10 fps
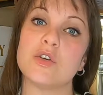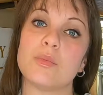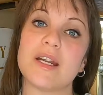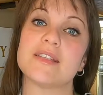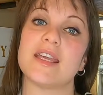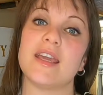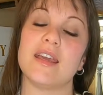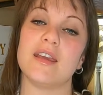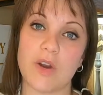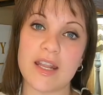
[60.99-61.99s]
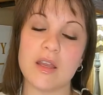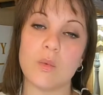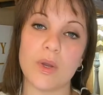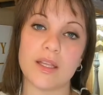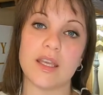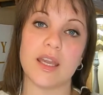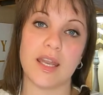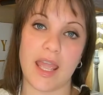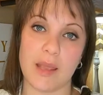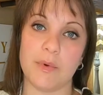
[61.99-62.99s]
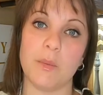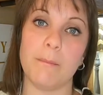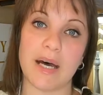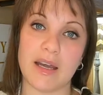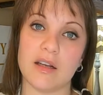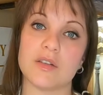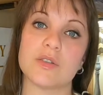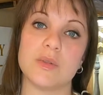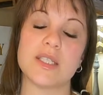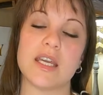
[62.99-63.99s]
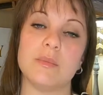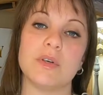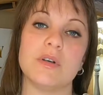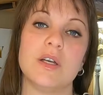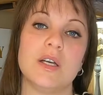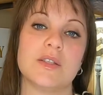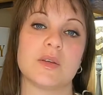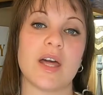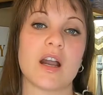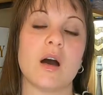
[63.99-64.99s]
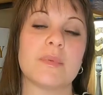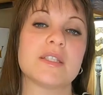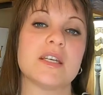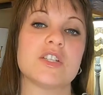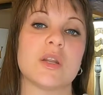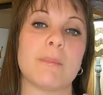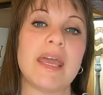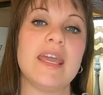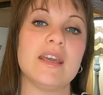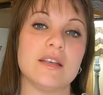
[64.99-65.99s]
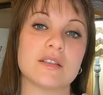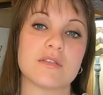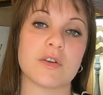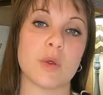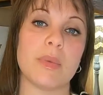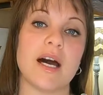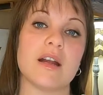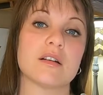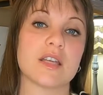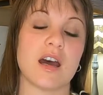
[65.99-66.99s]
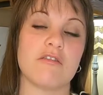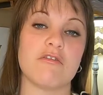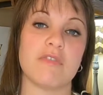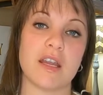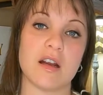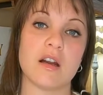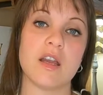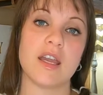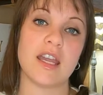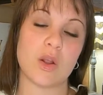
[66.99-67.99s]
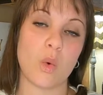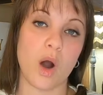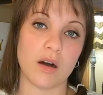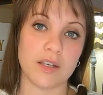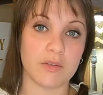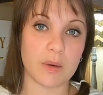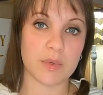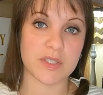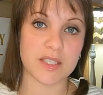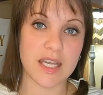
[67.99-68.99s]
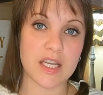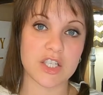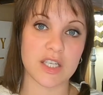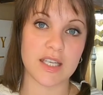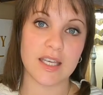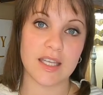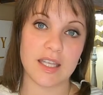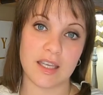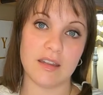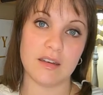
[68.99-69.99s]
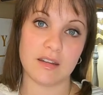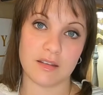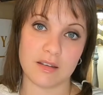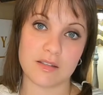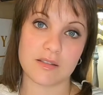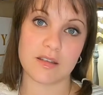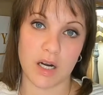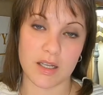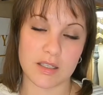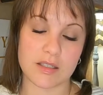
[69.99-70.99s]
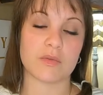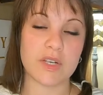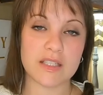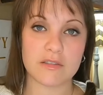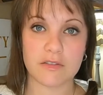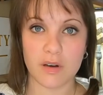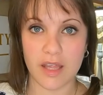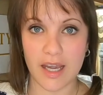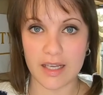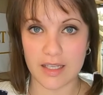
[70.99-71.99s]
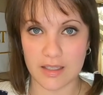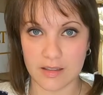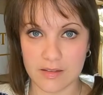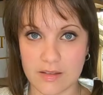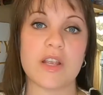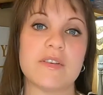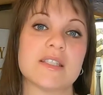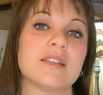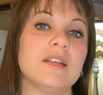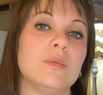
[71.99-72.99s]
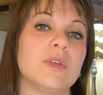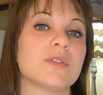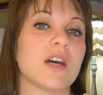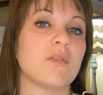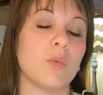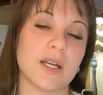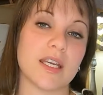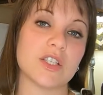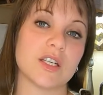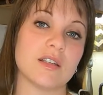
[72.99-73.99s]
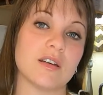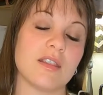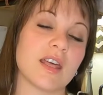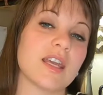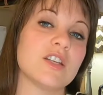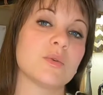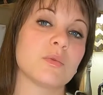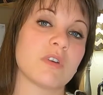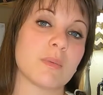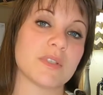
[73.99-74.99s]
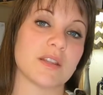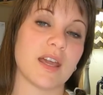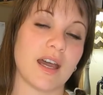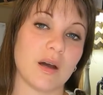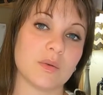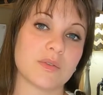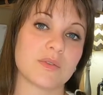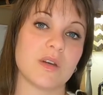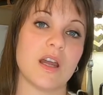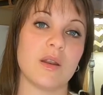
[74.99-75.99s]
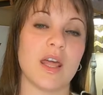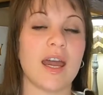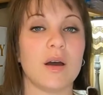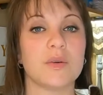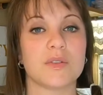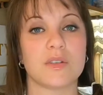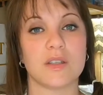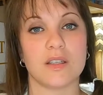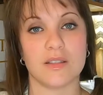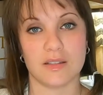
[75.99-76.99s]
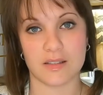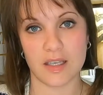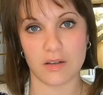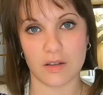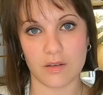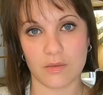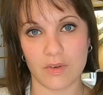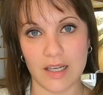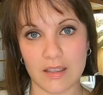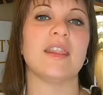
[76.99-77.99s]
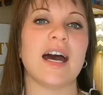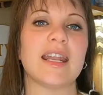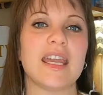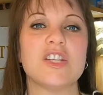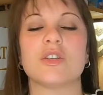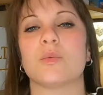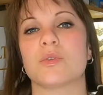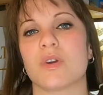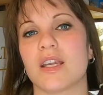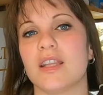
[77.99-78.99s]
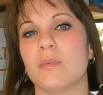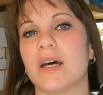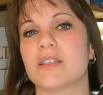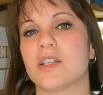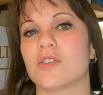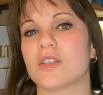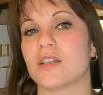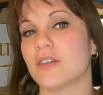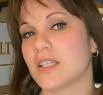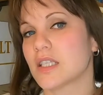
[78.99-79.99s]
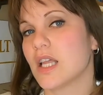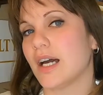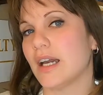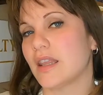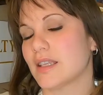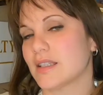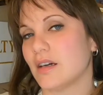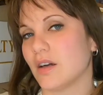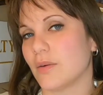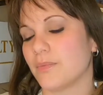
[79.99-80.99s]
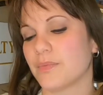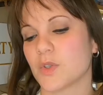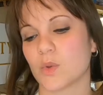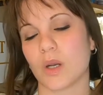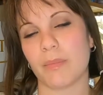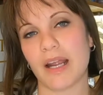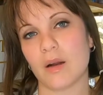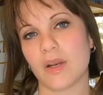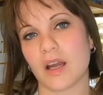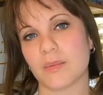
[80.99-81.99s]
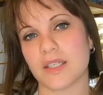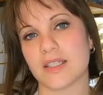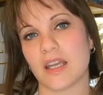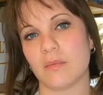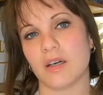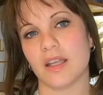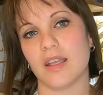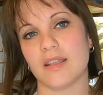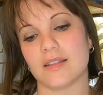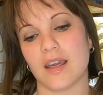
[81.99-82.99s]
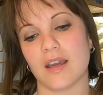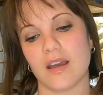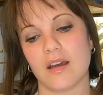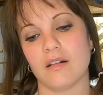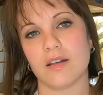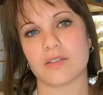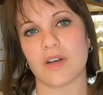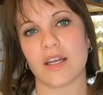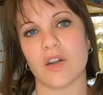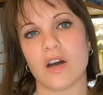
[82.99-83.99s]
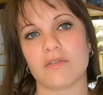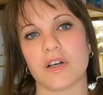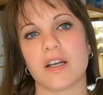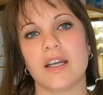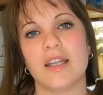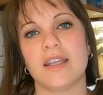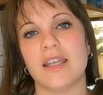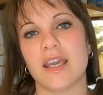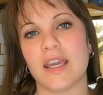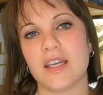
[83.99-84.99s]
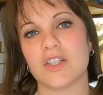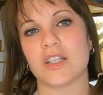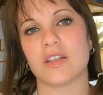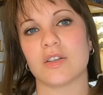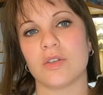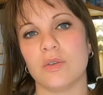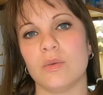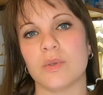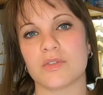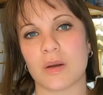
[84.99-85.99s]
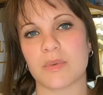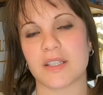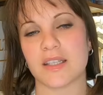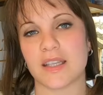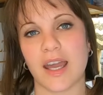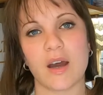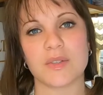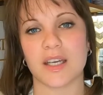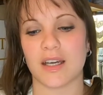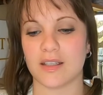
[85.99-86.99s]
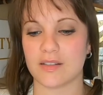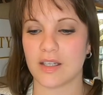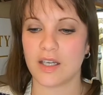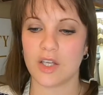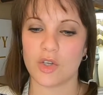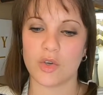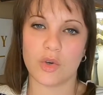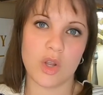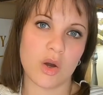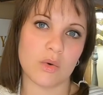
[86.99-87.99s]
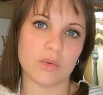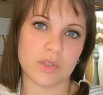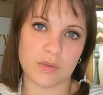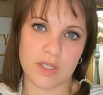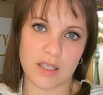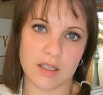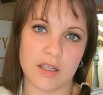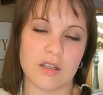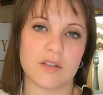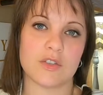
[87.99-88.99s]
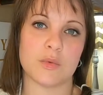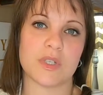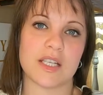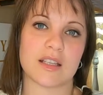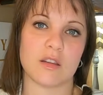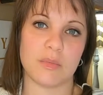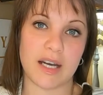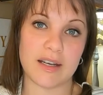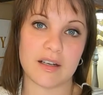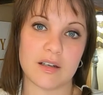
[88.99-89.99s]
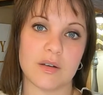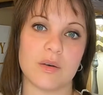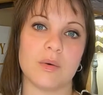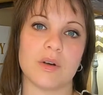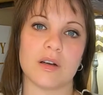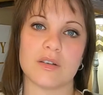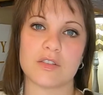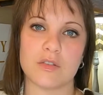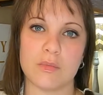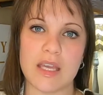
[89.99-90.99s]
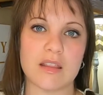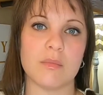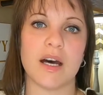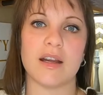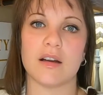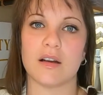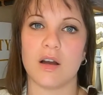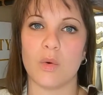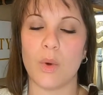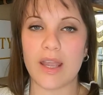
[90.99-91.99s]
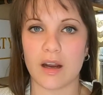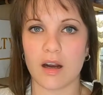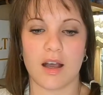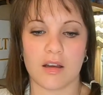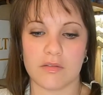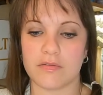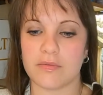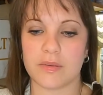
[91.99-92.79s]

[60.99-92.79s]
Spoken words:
who brings a ready, willing, and able buyer to the table. So that compensation pays for the buyer to have fair and quality representation in this market. The reason for that is previously we used to have one agent, and that agent would represent the house, and the house is the seller, right? That agent was working in the best interest of his client, the seller. So when a buyer would come to the table and they'd say, let's write an offer, the agent who was representing the house has no duty to protect the buyer or to make the buyer aware of